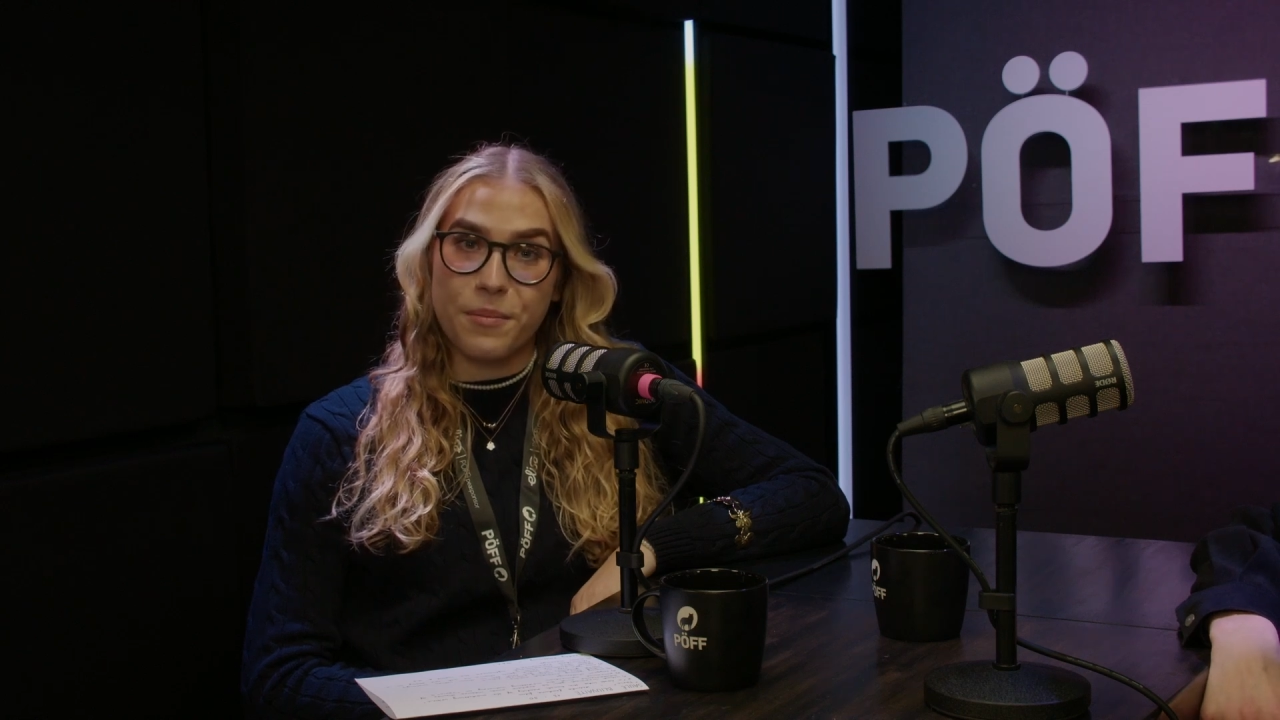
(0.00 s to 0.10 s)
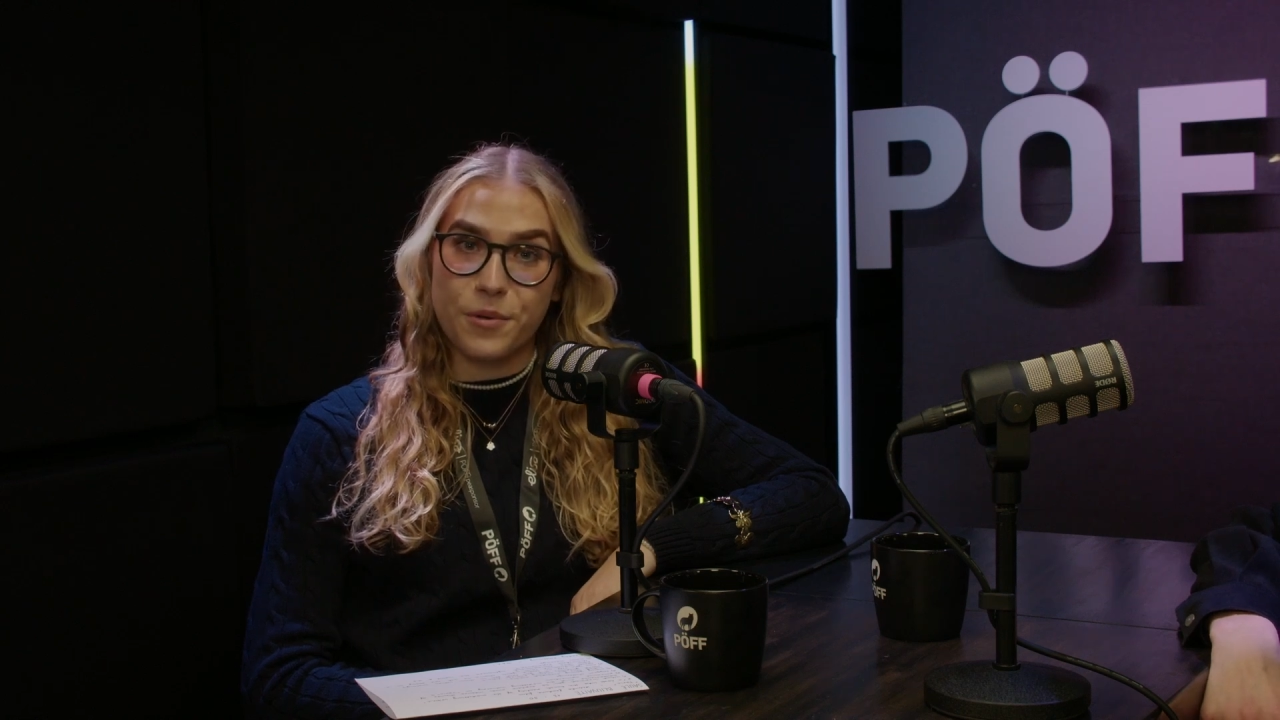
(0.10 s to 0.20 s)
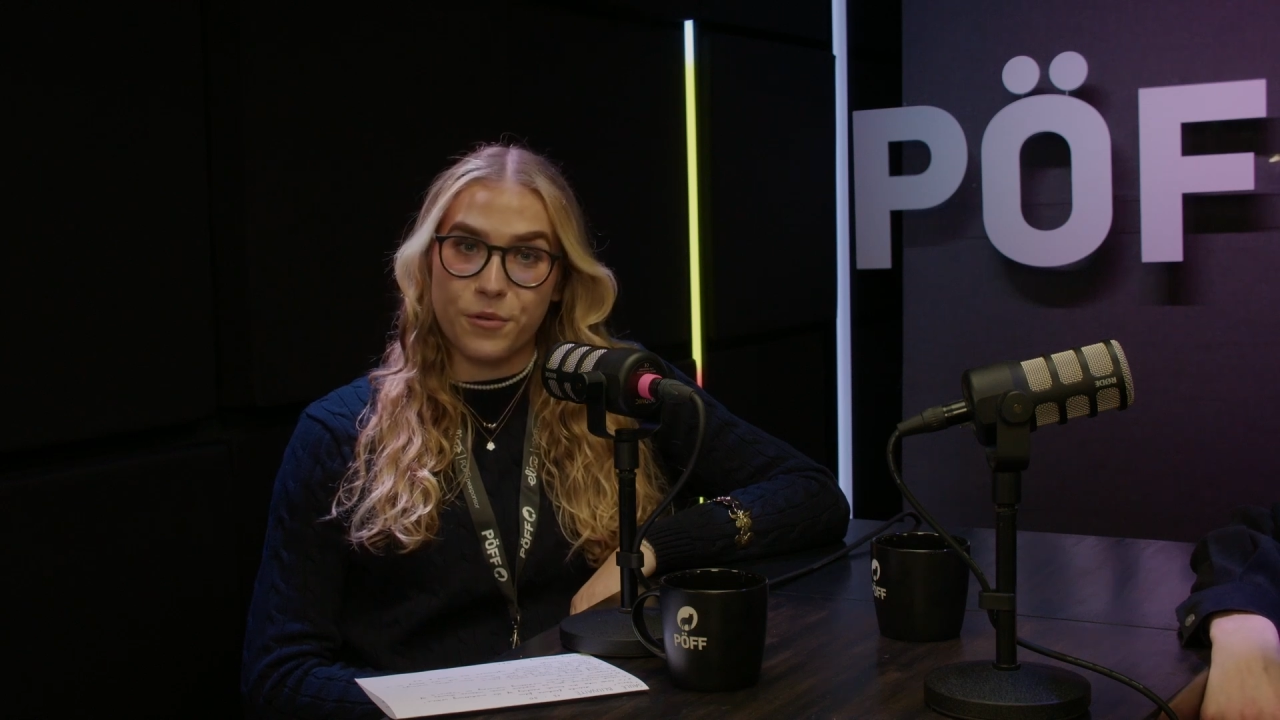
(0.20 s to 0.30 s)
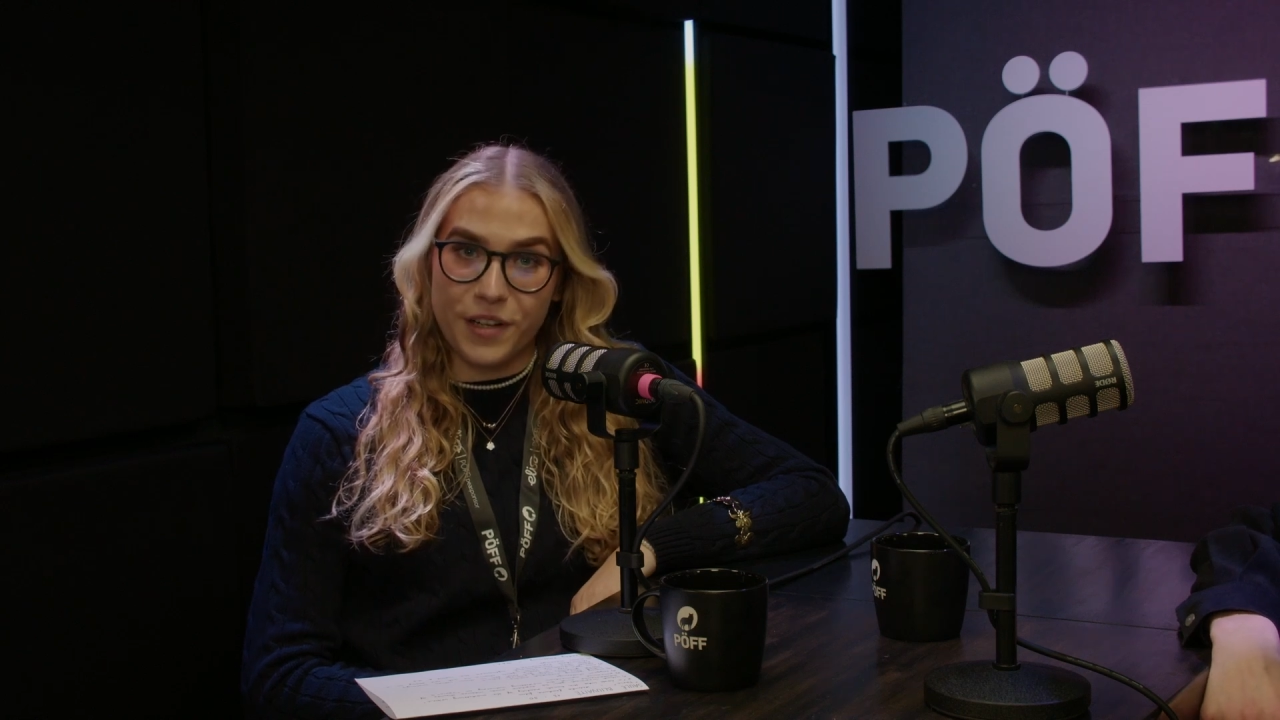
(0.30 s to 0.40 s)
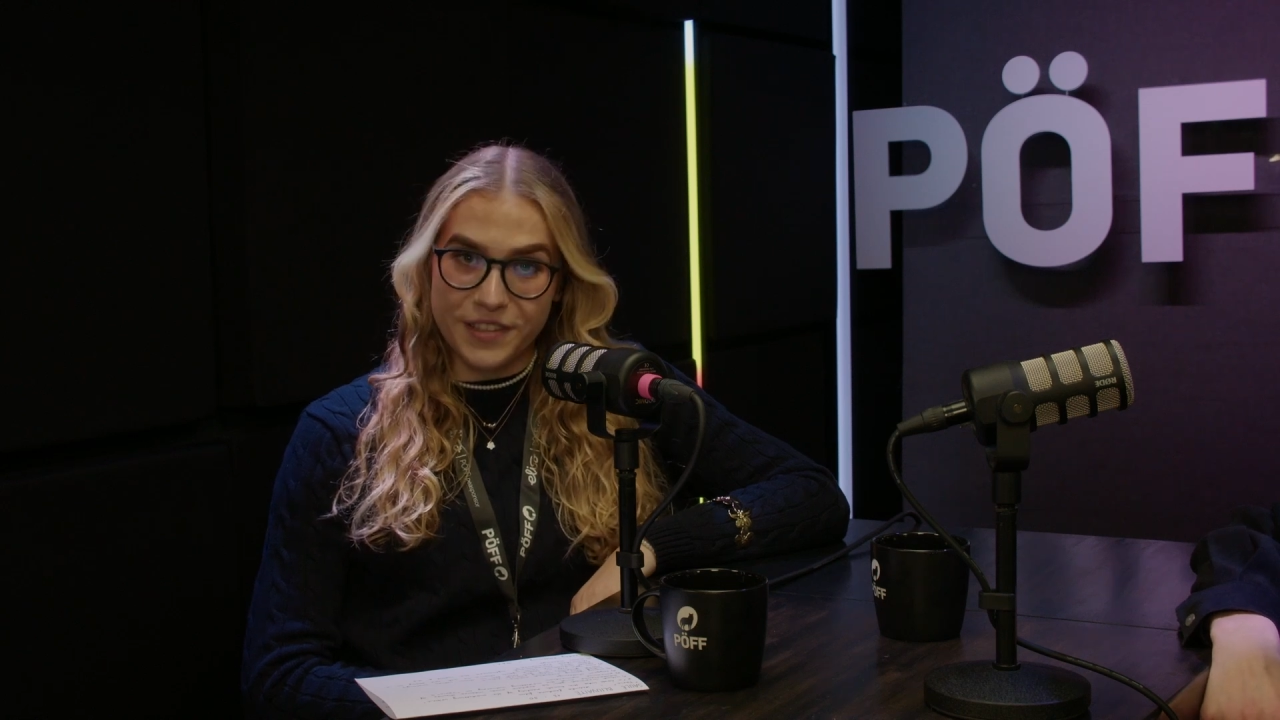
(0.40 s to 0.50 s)

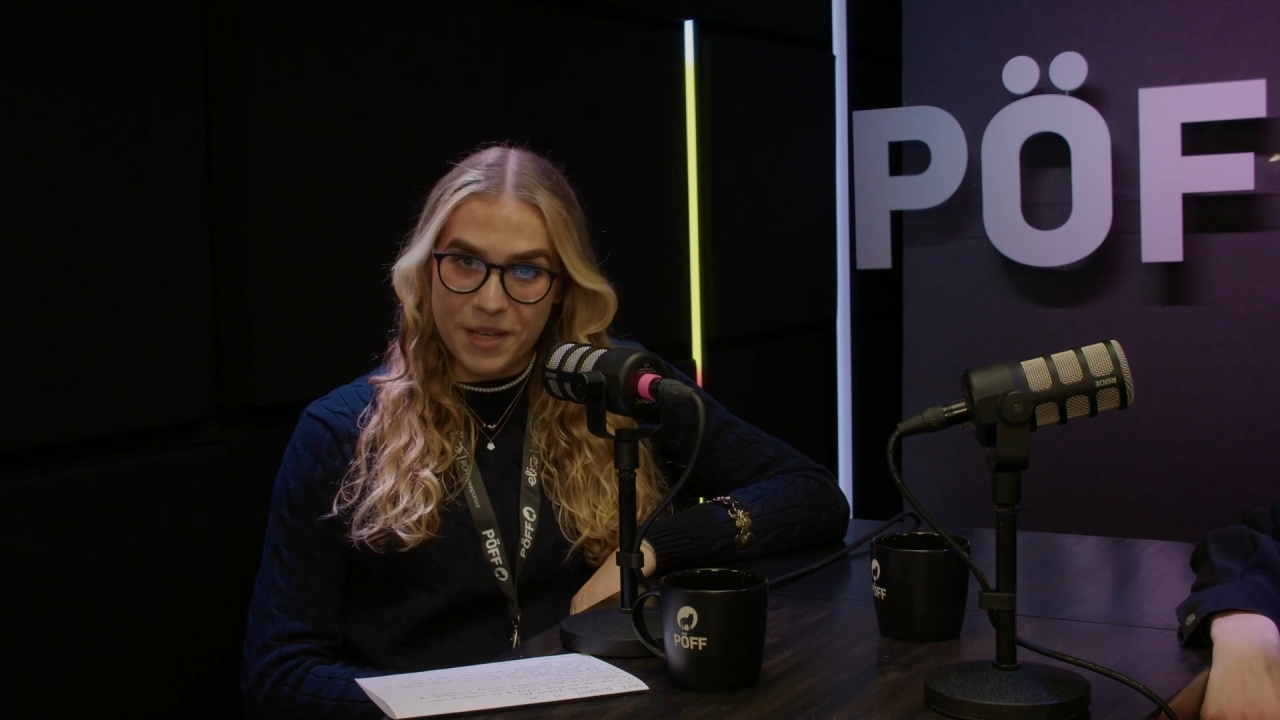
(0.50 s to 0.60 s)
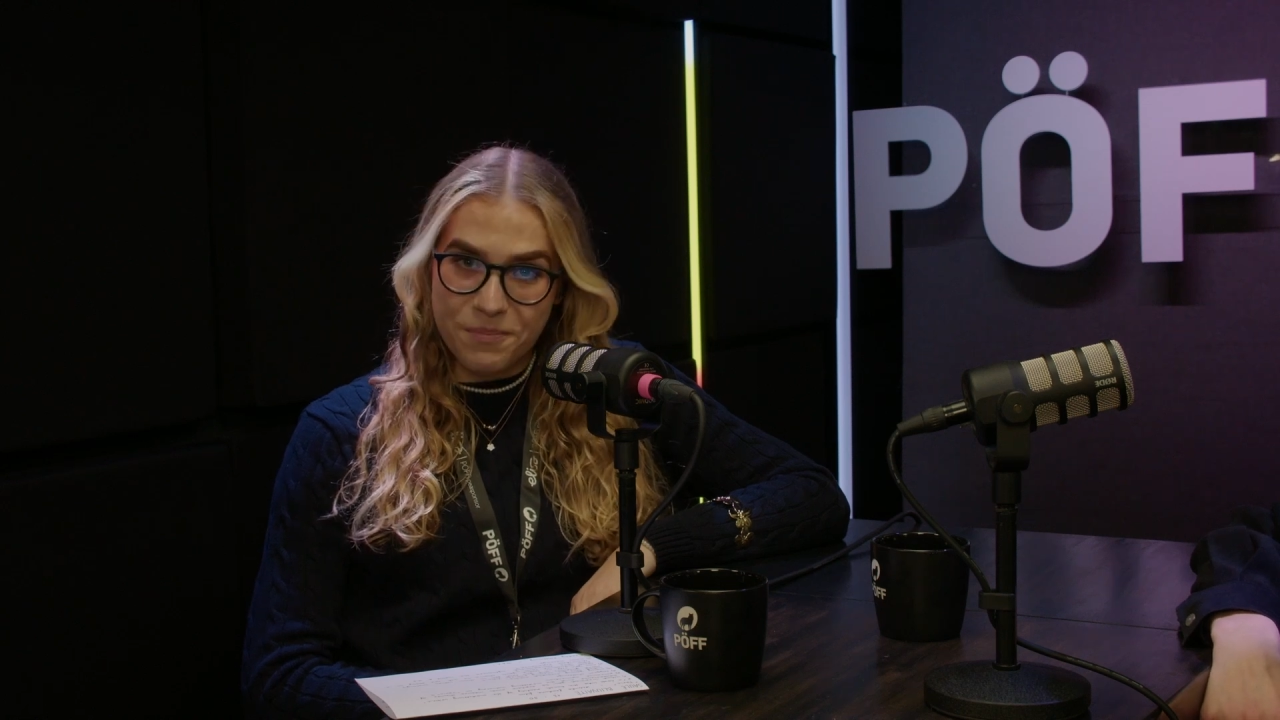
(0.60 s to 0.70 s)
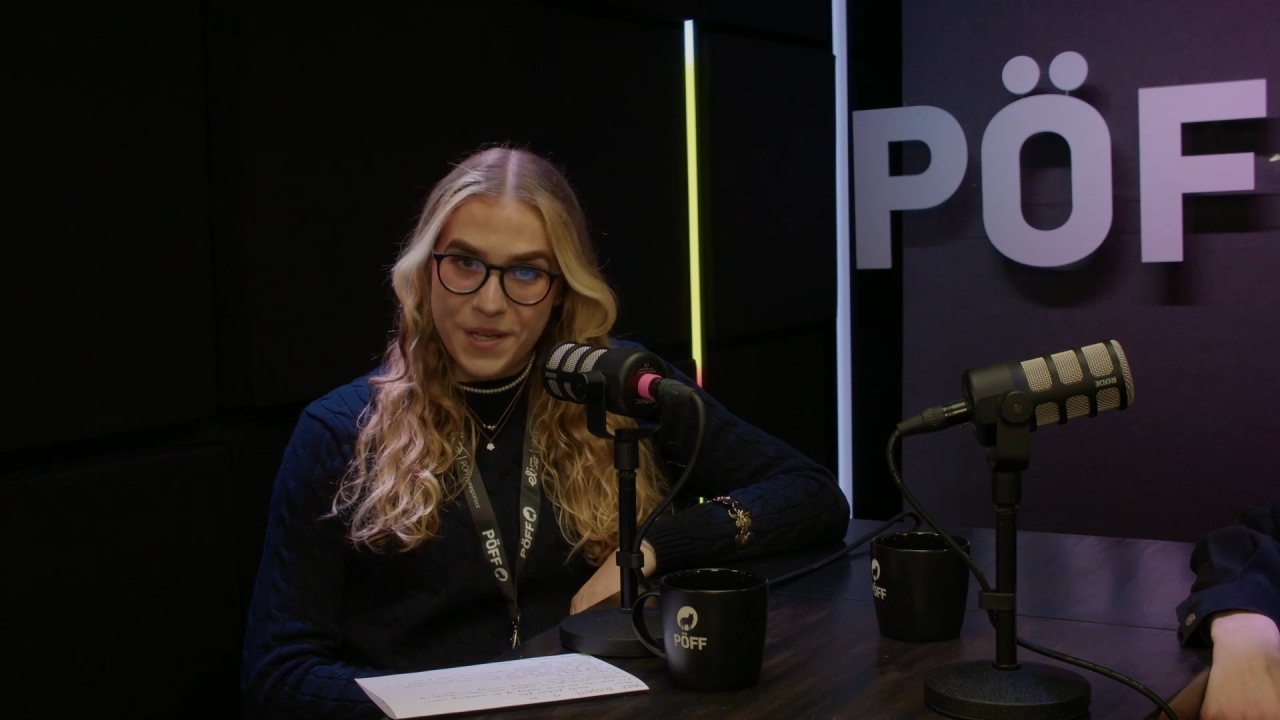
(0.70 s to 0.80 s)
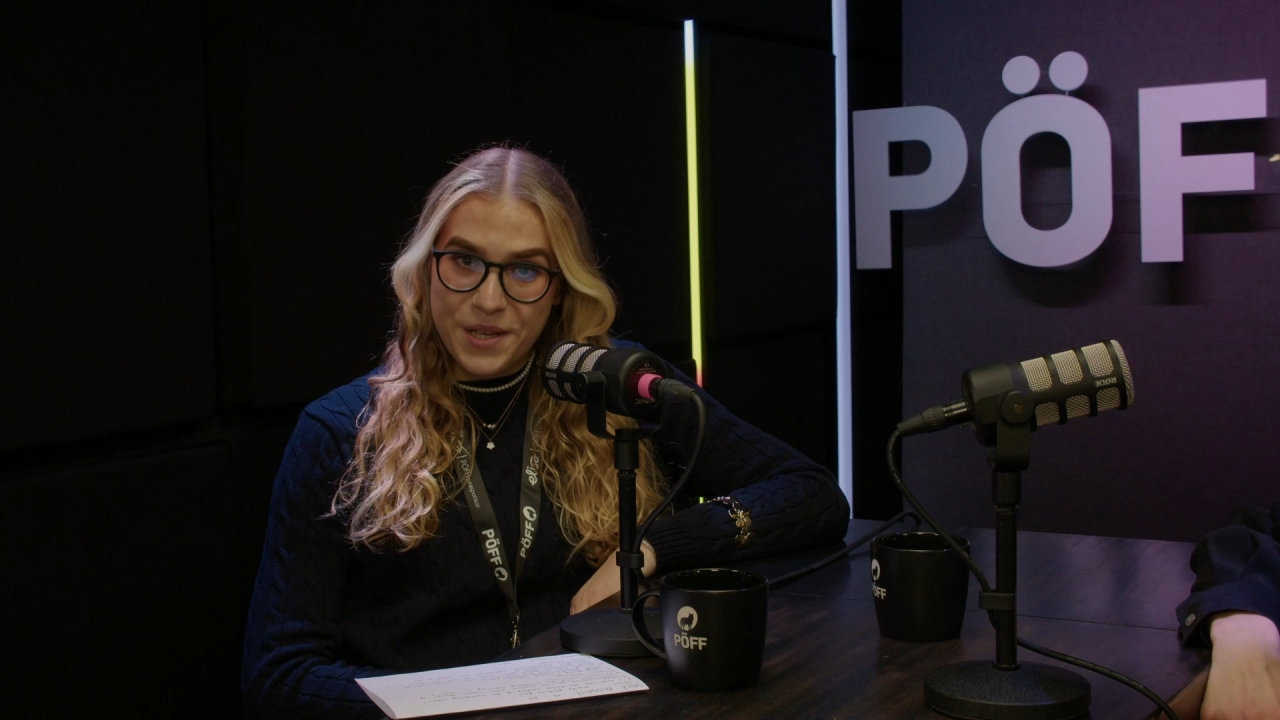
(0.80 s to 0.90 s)
Bliuvaitė,